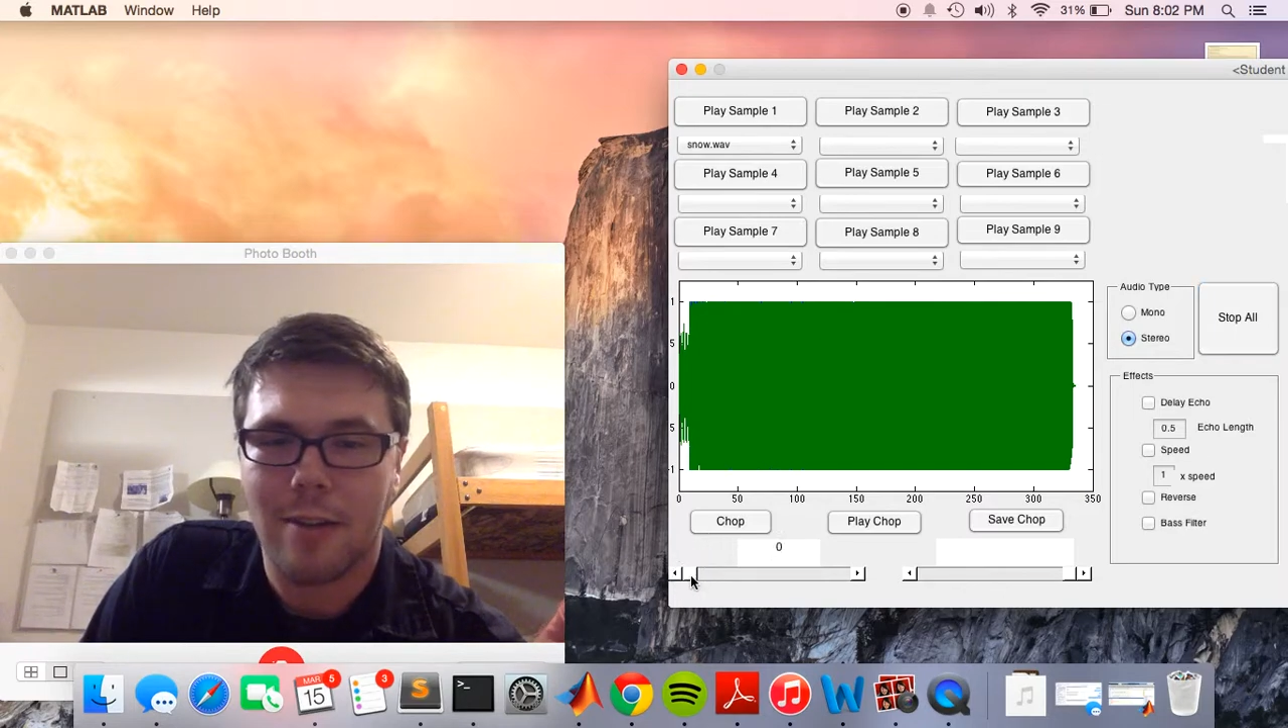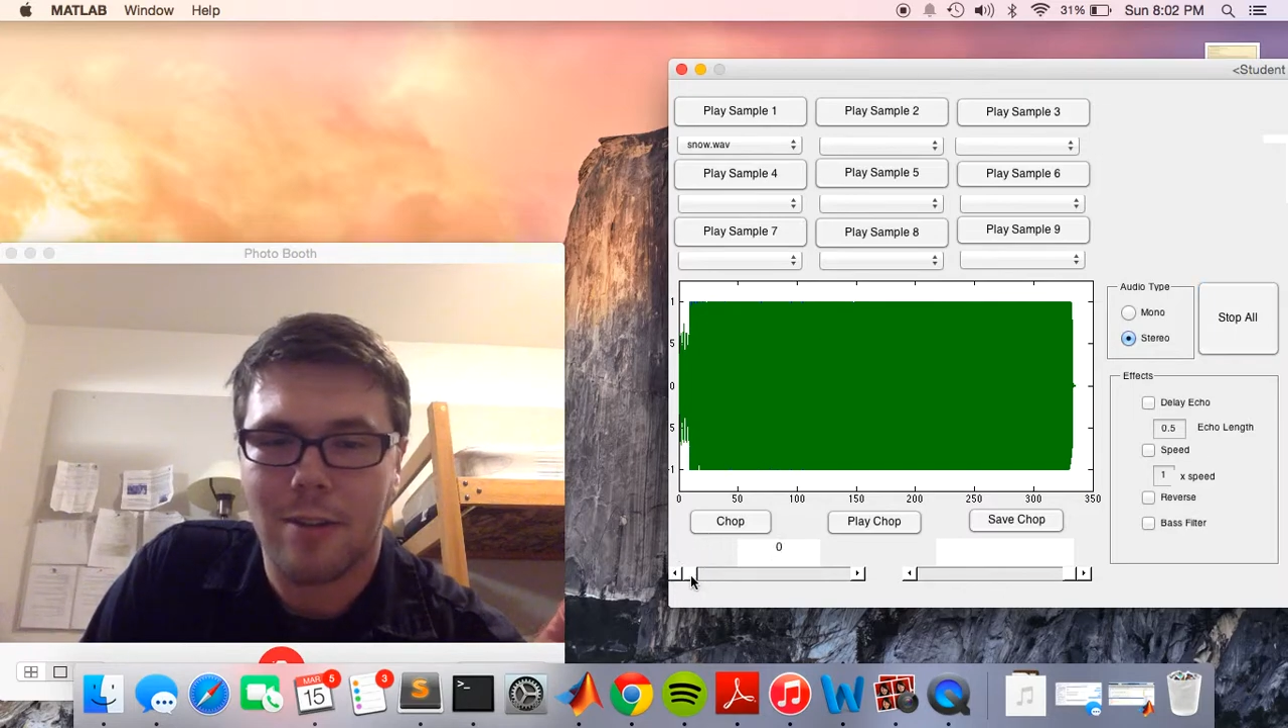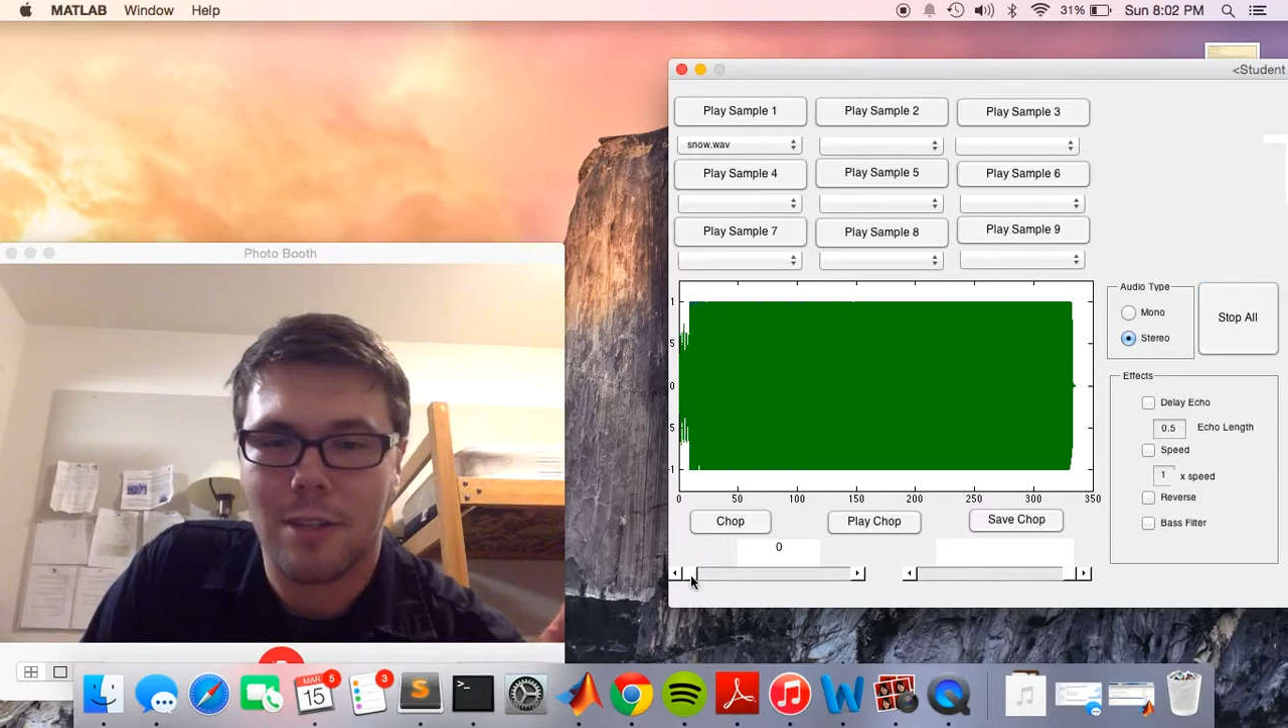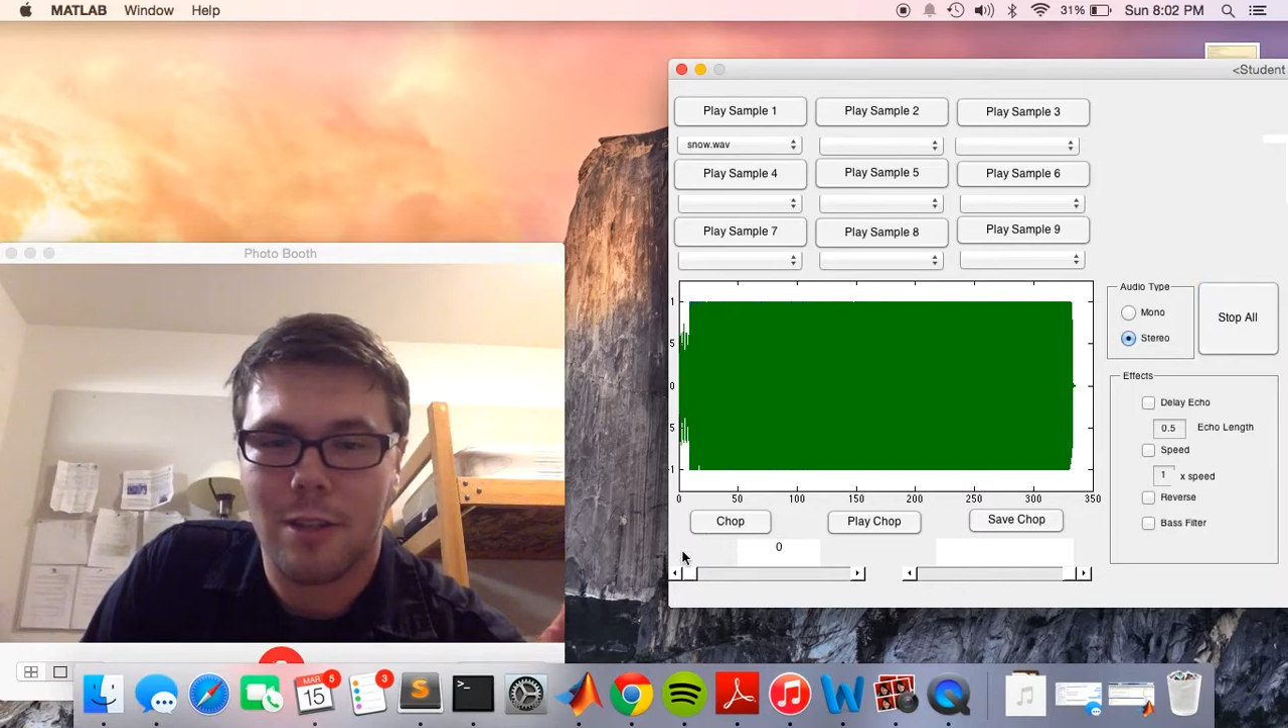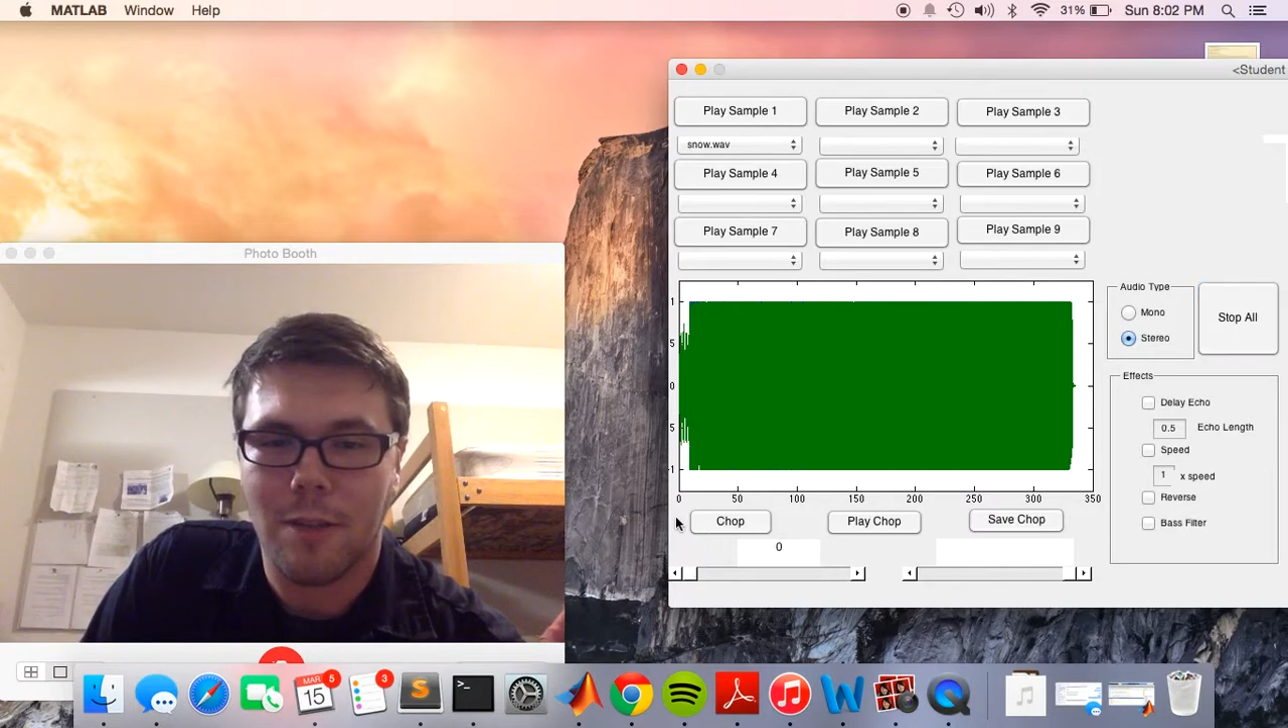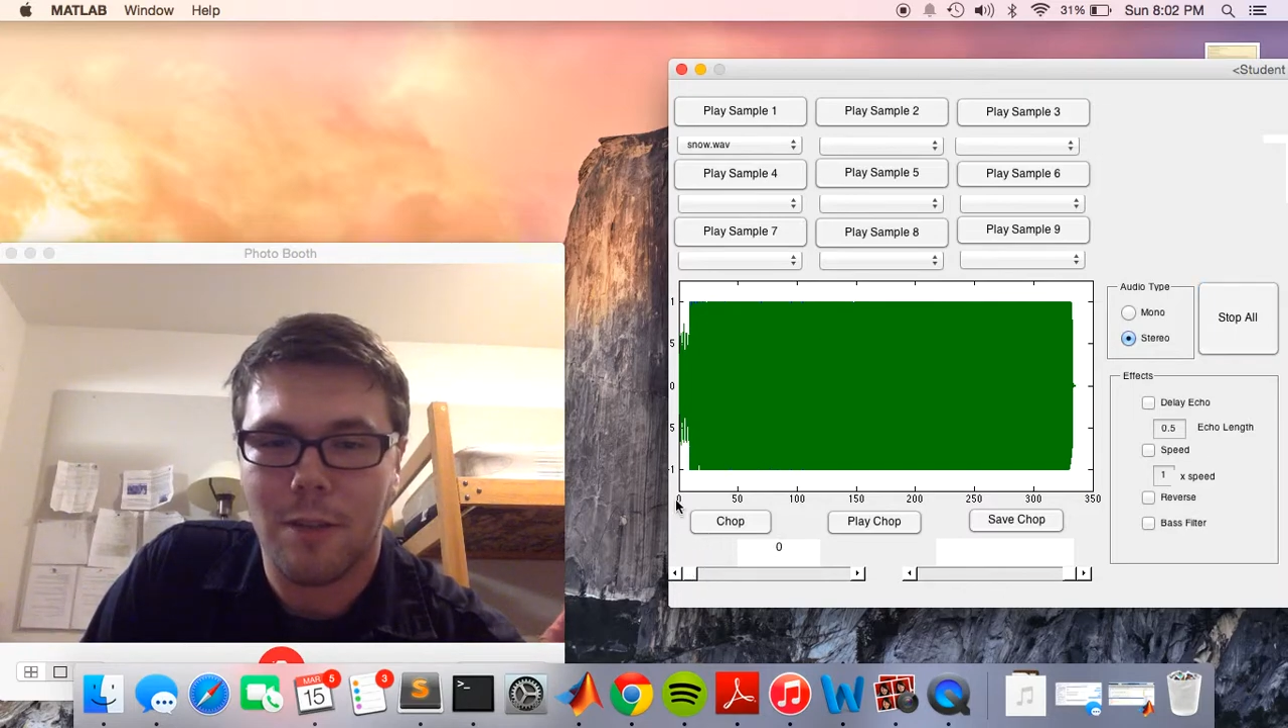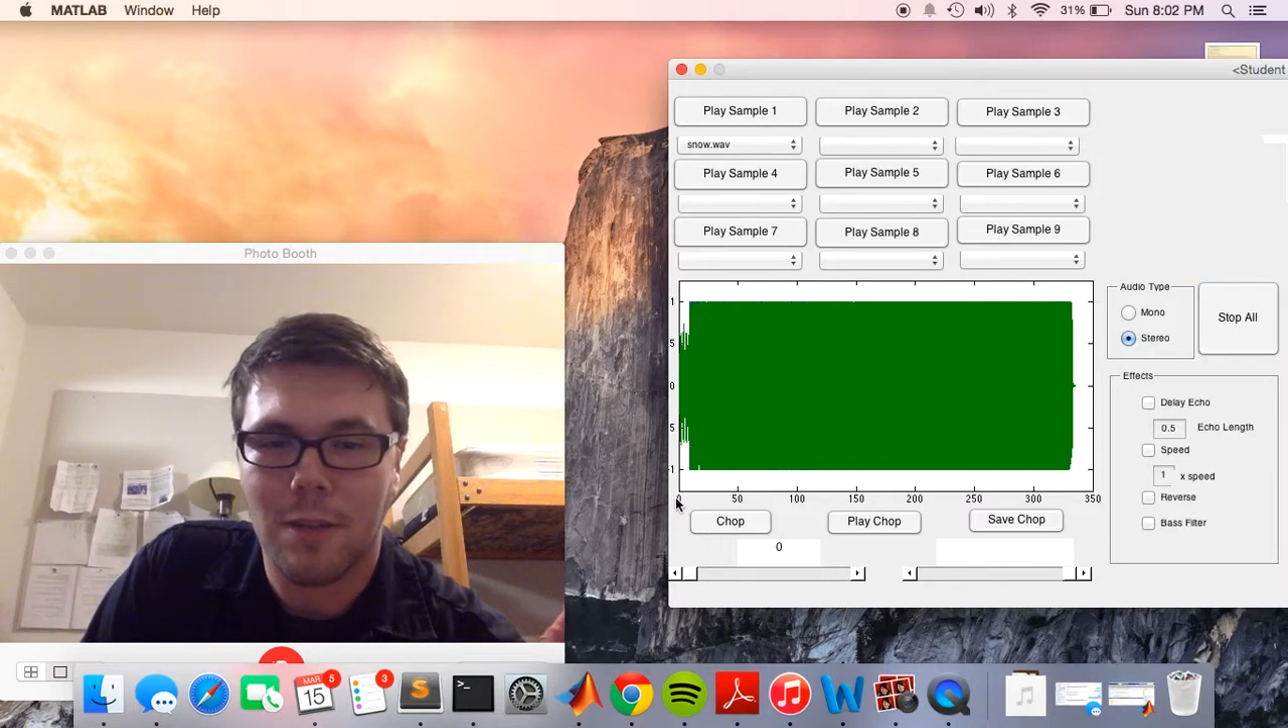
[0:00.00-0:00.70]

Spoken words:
So if you see at